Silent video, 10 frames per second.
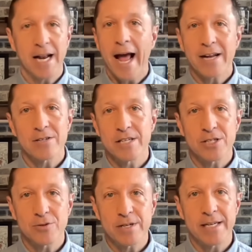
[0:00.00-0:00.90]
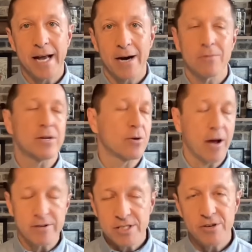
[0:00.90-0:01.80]
an ankle injury now. We don't
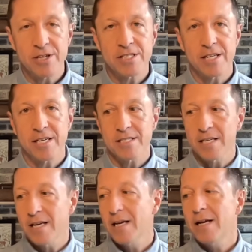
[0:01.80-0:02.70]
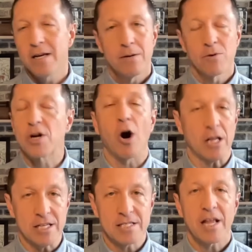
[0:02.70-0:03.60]
know how serious it is.
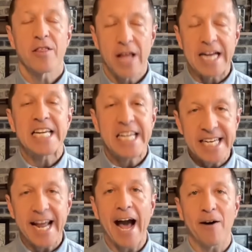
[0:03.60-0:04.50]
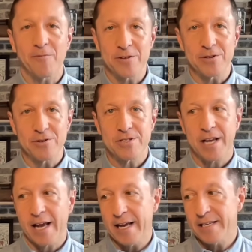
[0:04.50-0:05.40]
Regardless, they need
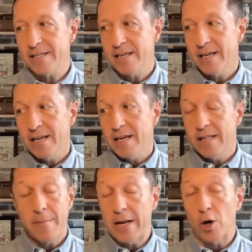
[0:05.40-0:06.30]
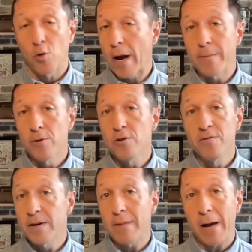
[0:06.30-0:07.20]
outfielders. And they made a great
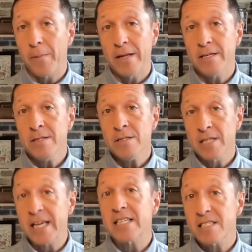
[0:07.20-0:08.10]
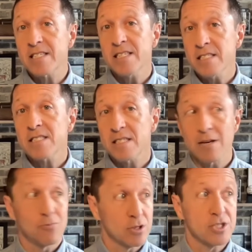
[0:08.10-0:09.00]
move, in my opinion, to get Cease
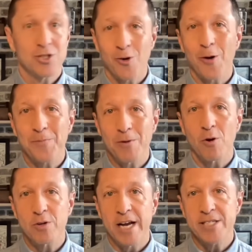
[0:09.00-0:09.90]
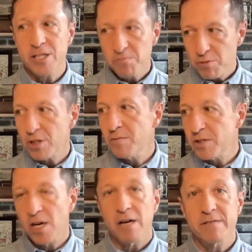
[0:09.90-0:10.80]
and really shore up their rotation, put
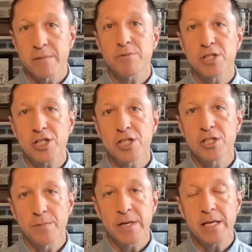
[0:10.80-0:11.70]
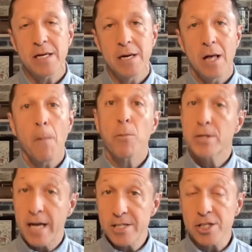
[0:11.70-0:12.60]
themselves in position to be
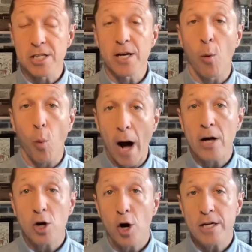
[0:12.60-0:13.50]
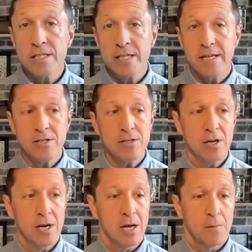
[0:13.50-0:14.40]
potentially a wild card contender.